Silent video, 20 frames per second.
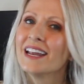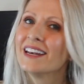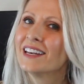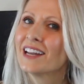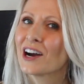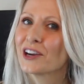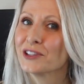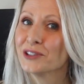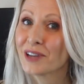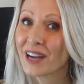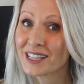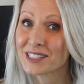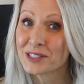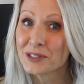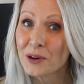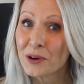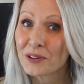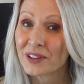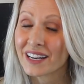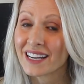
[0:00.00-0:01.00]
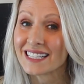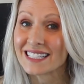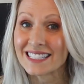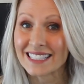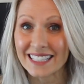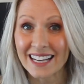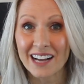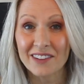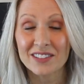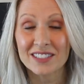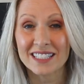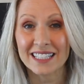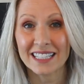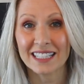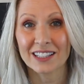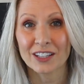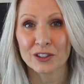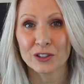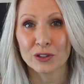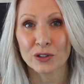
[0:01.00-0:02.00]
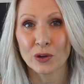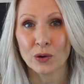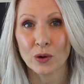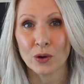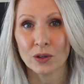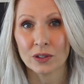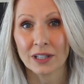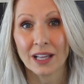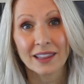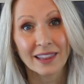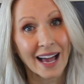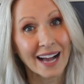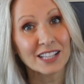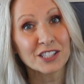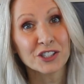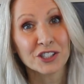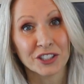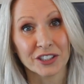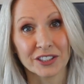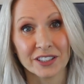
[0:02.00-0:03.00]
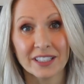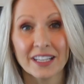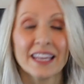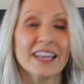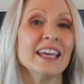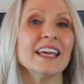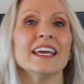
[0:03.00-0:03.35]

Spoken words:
Now, you guys know that I did have a declutter goal last year